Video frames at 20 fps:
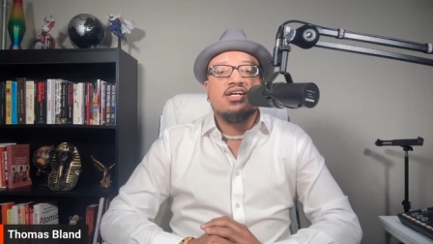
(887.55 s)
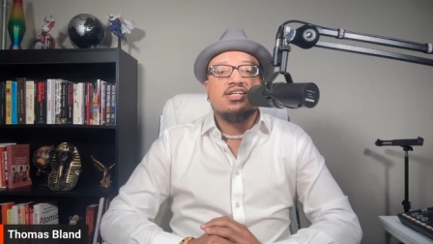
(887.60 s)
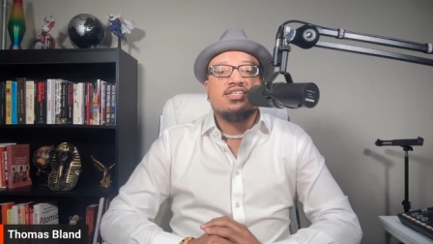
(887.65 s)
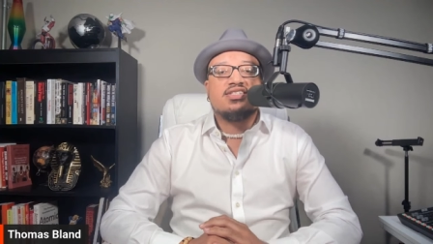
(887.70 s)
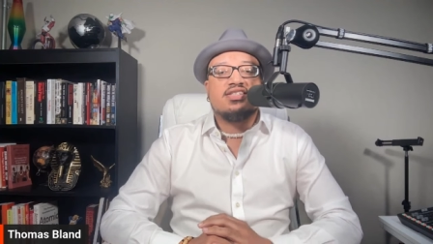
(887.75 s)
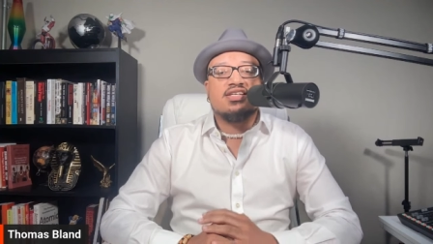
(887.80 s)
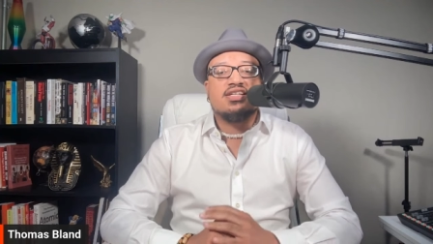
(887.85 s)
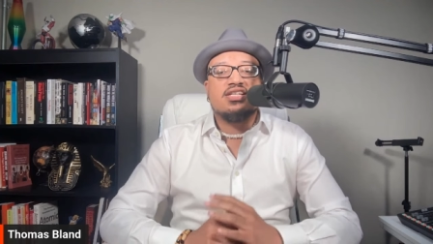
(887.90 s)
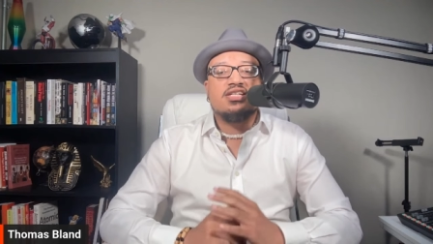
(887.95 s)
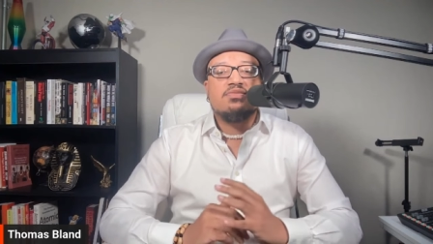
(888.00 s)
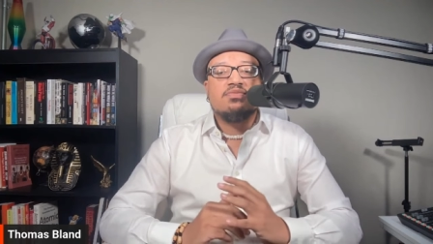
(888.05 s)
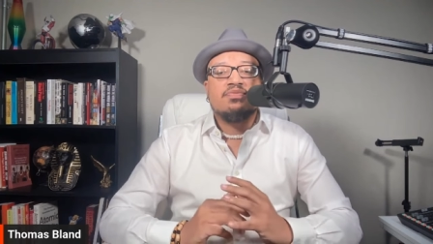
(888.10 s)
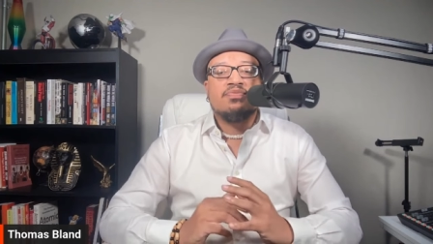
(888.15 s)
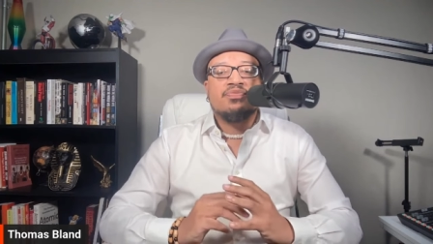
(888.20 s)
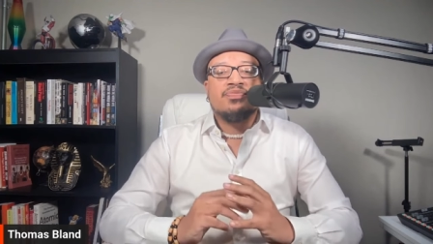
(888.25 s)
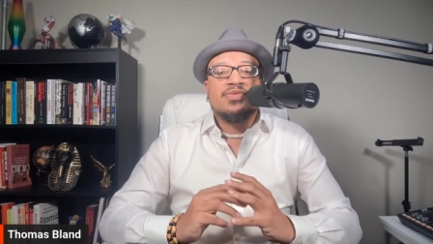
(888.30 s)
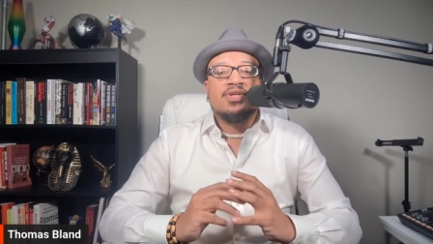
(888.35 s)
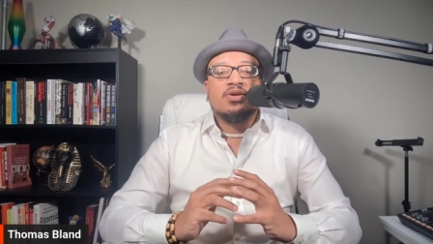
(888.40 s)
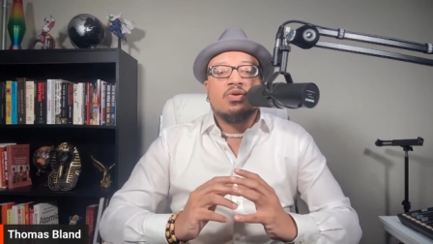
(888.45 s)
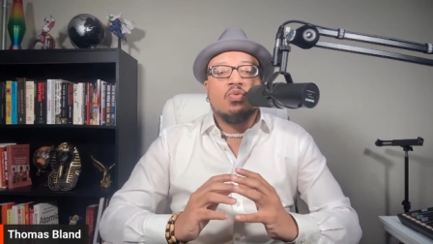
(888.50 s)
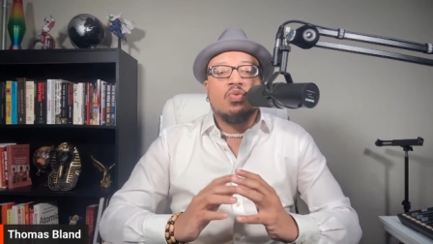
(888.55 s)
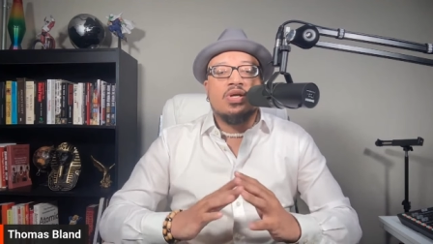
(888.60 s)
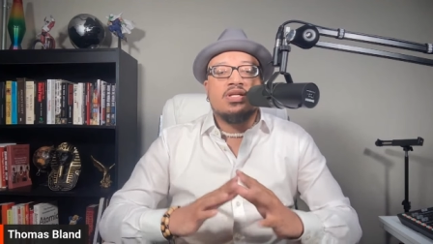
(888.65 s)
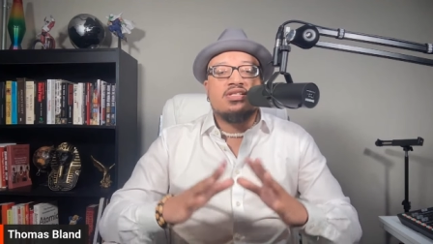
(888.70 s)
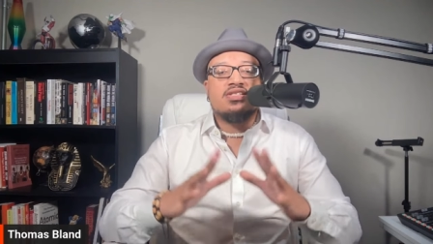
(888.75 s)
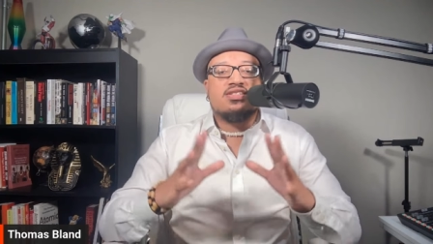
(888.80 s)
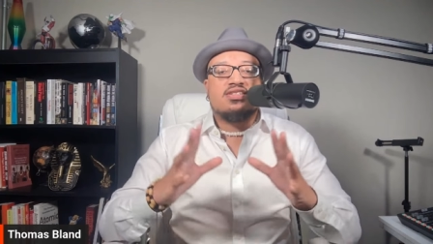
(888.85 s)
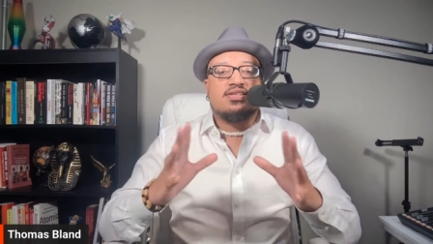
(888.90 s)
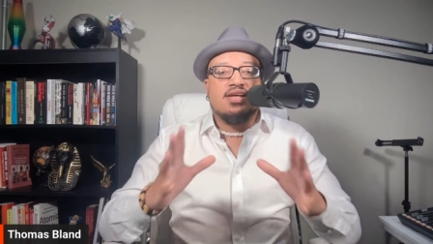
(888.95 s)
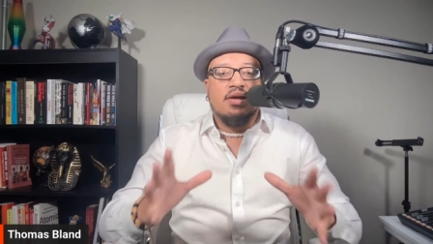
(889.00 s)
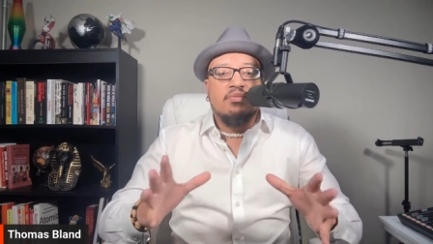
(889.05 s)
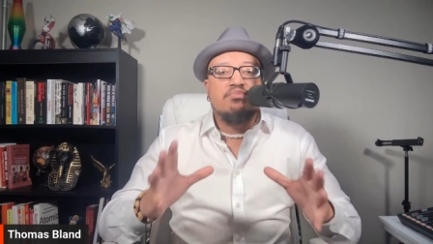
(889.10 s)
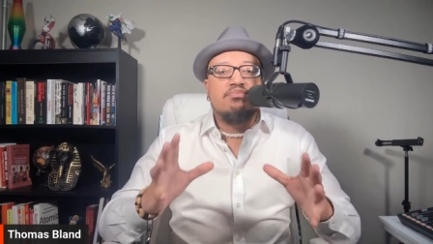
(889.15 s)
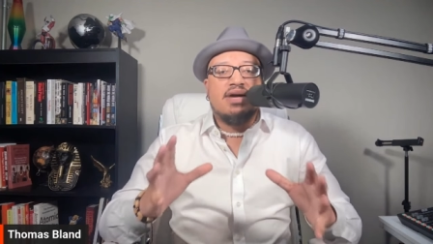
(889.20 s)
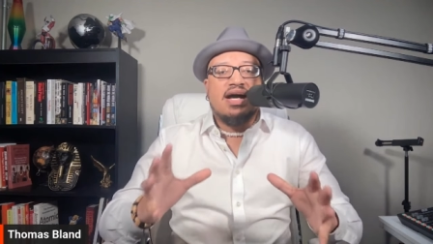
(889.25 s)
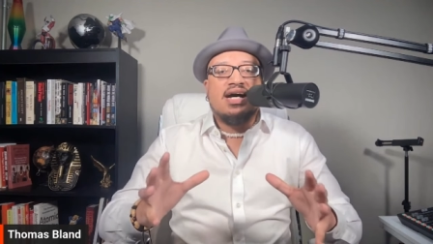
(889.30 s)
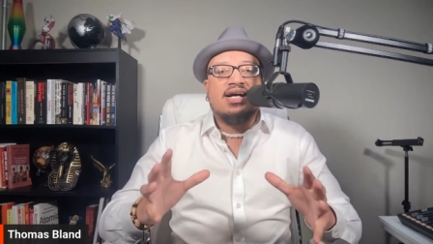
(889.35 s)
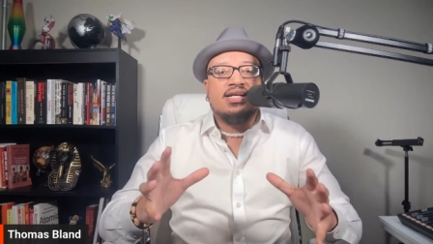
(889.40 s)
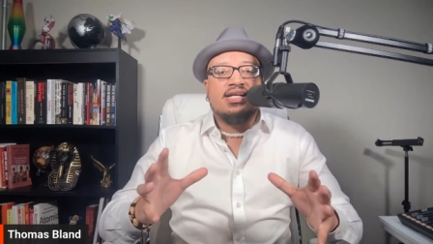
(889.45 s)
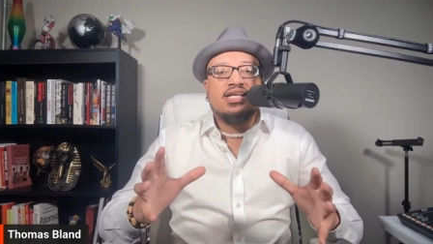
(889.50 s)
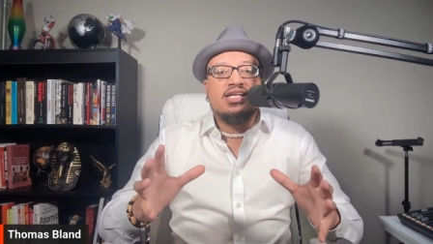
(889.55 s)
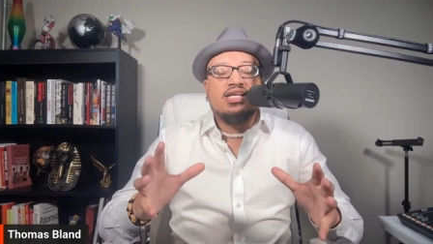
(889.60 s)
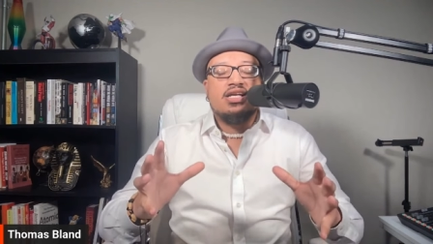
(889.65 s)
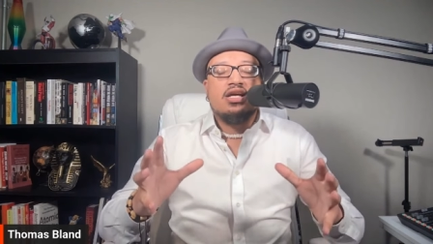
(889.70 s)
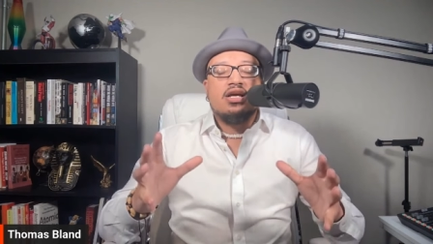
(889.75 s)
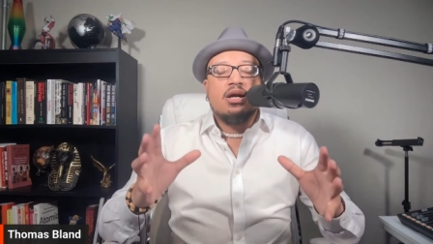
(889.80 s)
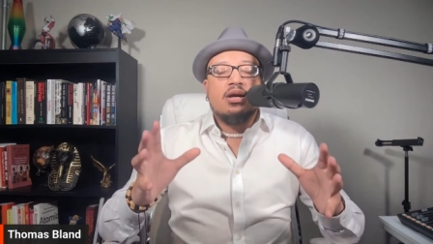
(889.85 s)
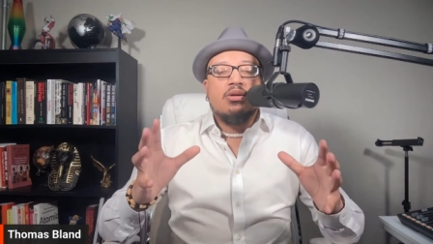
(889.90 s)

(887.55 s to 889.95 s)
See, when somebody